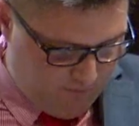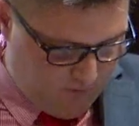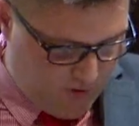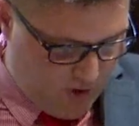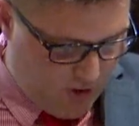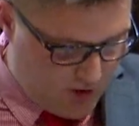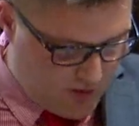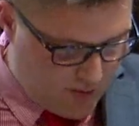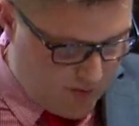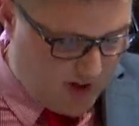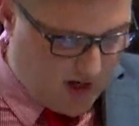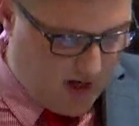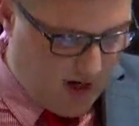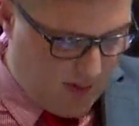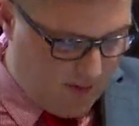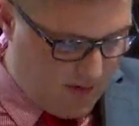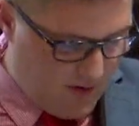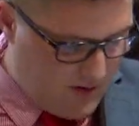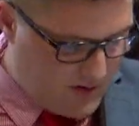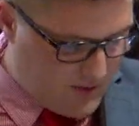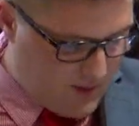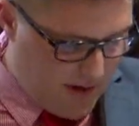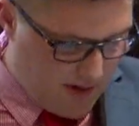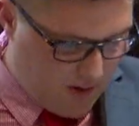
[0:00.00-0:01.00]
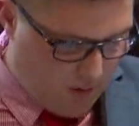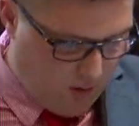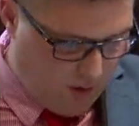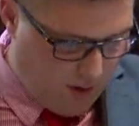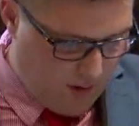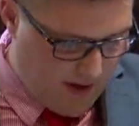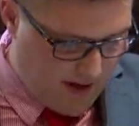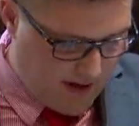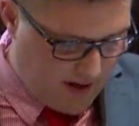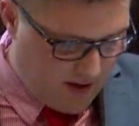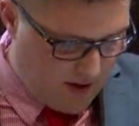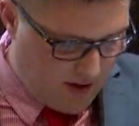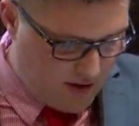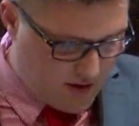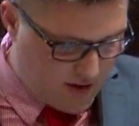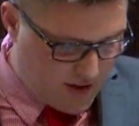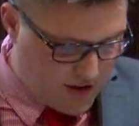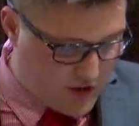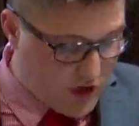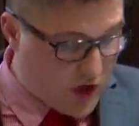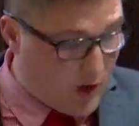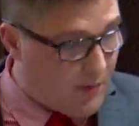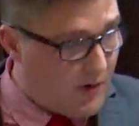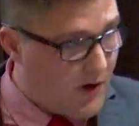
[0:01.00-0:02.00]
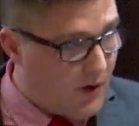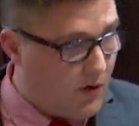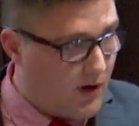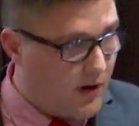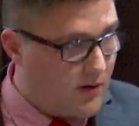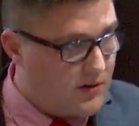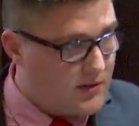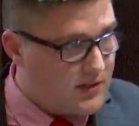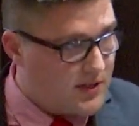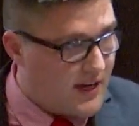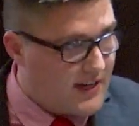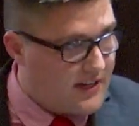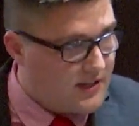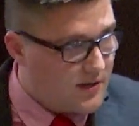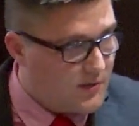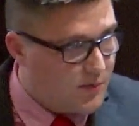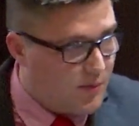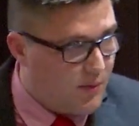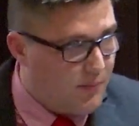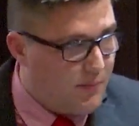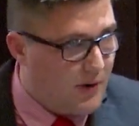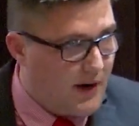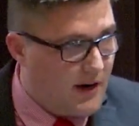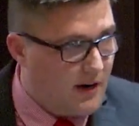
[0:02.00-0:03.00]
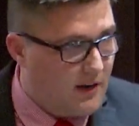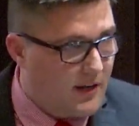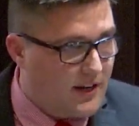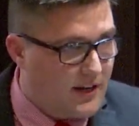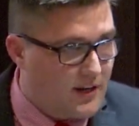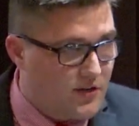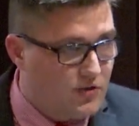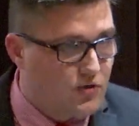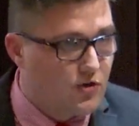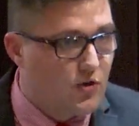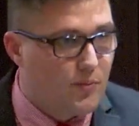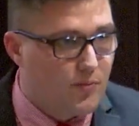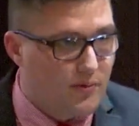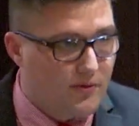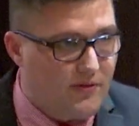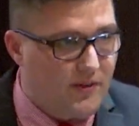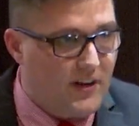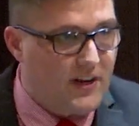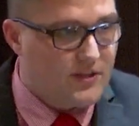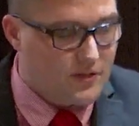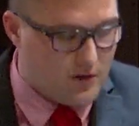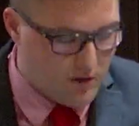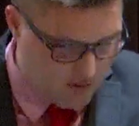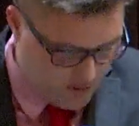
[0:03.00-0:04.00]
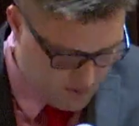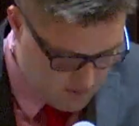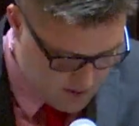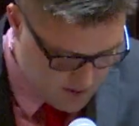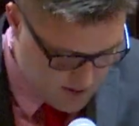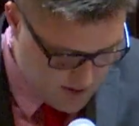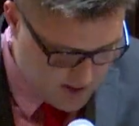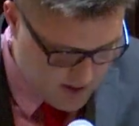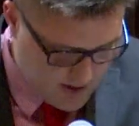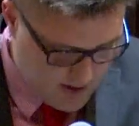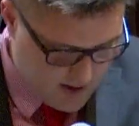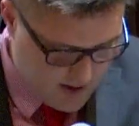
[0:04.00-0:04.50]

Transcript: Coach Montgomery was my quarterback coach. He showed me what it was like to prepare like a true professional.